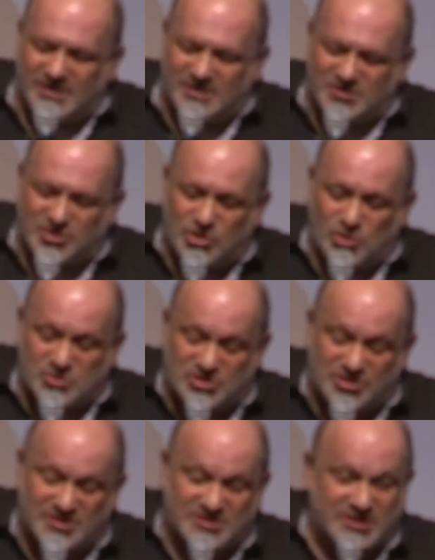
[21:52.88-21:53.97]
She goes to
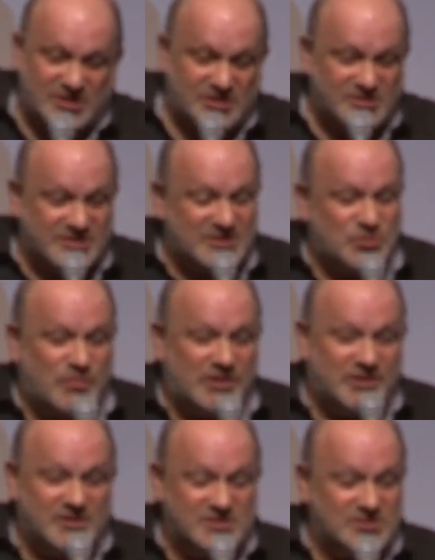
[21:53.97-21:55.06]
the stairs, that's already
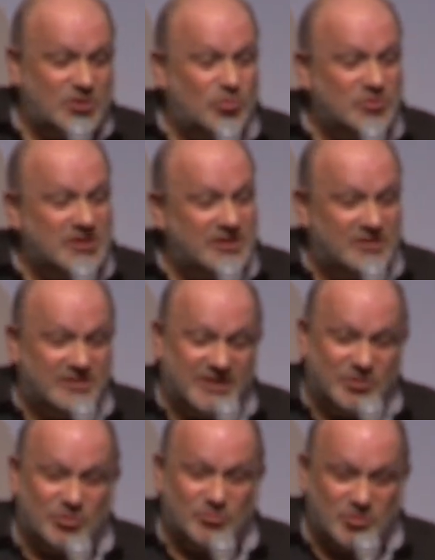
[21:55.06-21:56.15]
this hotel that I
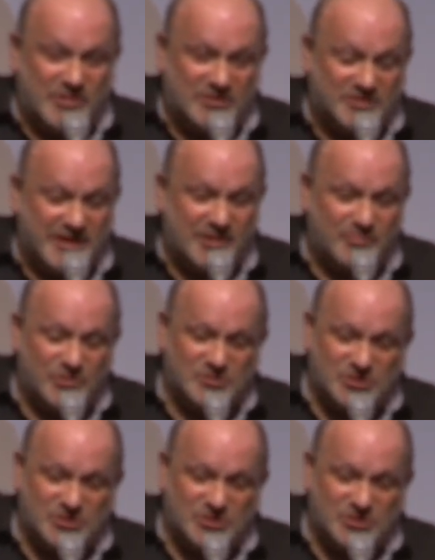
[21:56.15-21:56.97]
told you about in Hamburg.